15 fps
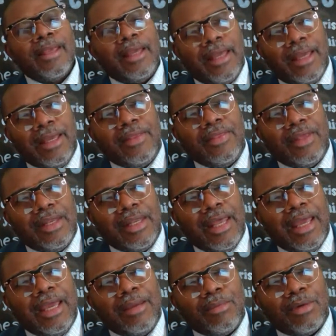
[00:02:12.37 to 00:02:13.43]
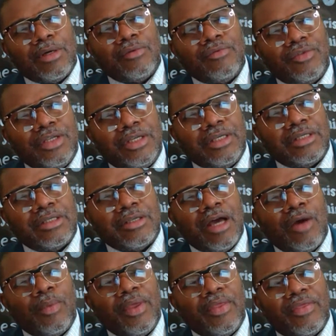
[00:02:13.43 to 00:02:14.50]
In the name of Jesus, God,
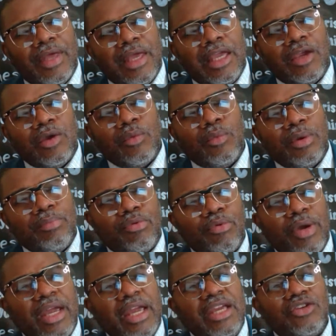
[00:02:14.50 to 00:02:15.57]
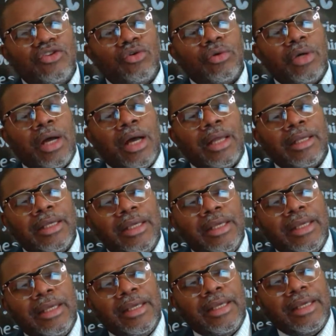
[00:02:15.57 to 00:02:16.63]
we thank you and we praise you, oh God.
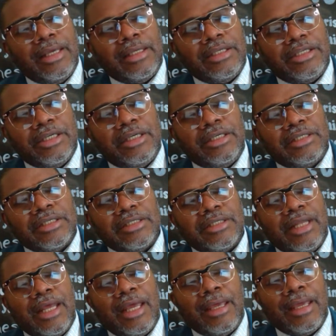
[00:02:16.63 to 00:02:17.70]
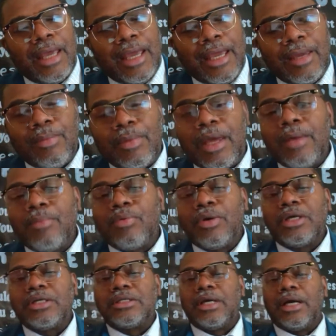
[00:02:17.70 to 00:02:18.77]
In Jesus' name, amen. Praise
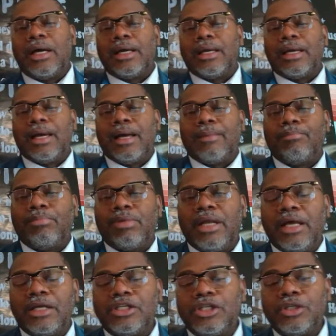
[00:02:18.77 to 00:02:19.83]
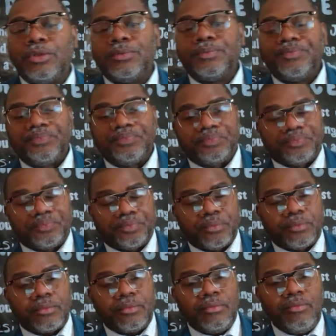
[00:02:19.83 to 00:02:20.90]
God. God bless you.
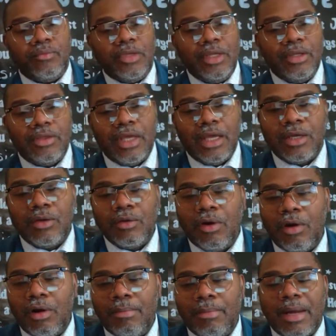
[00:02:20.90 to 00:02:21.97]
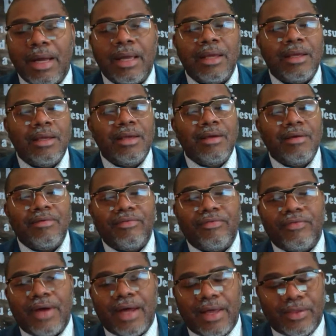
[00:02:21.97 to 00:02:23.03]
Thank you, all my
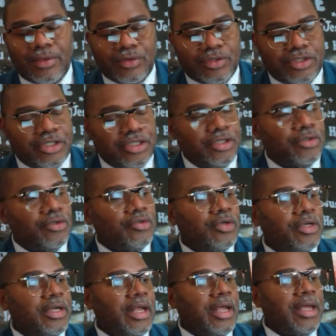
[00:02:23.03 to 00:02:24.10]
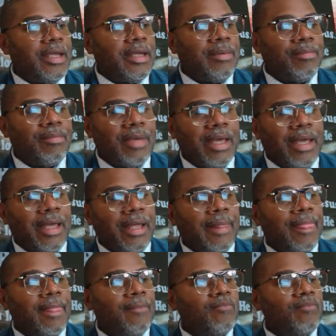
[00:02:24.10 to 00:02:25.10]
father's children. Amen.